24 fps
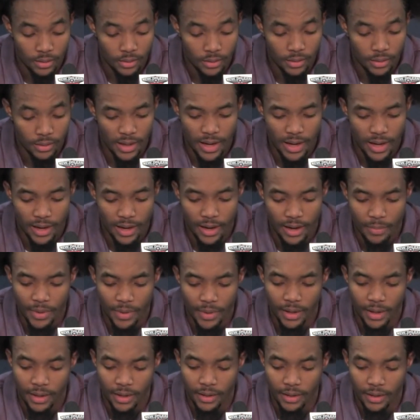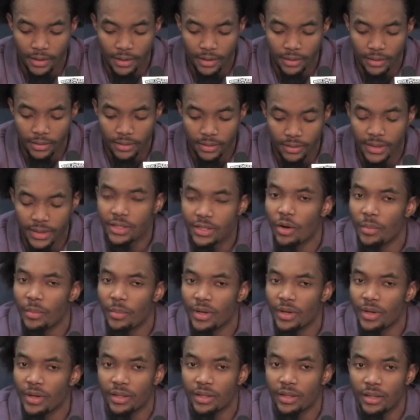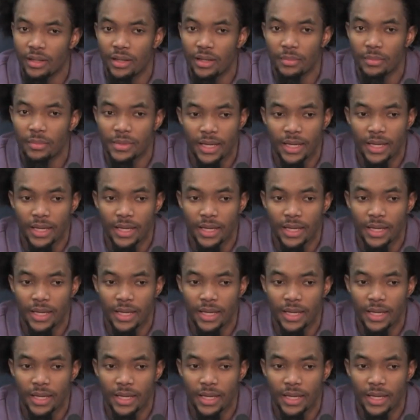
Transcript: Yeah, I mean, they told me come take